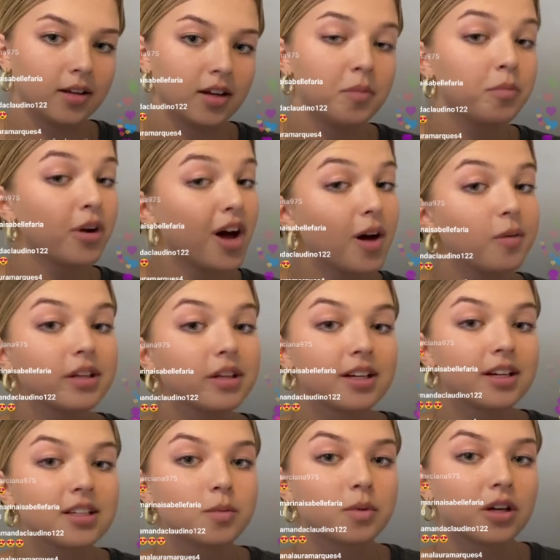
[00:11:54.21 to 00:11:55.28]
it probably
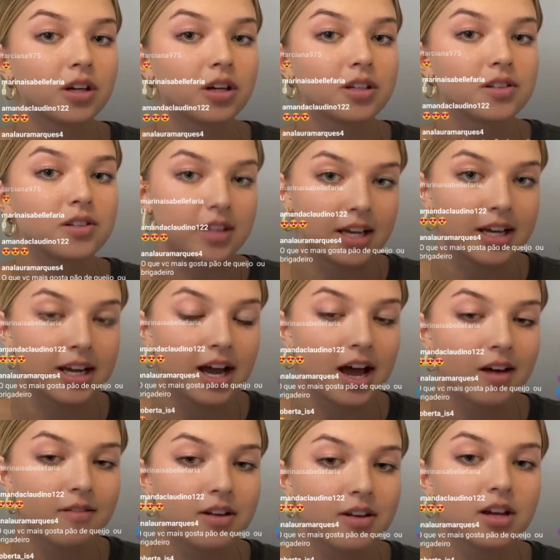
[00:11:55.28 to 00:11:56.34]
is because they
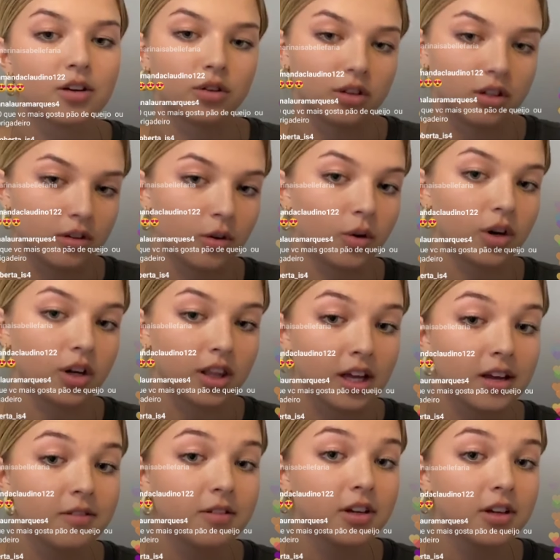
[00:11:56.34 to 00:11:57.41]
have it or
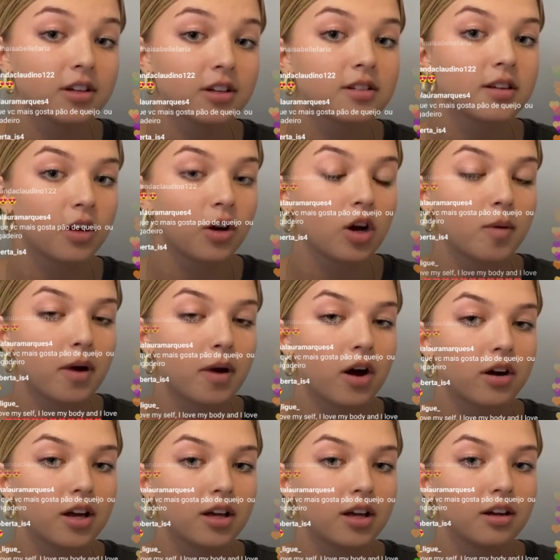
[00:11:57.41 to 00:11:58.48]
they feel insecure about
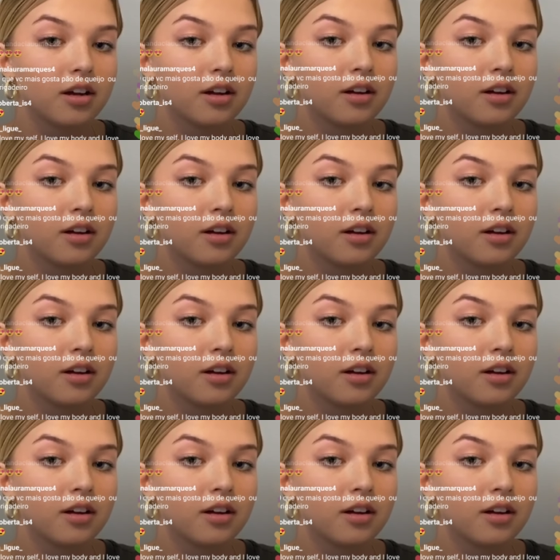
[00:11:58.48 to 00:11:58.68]
it.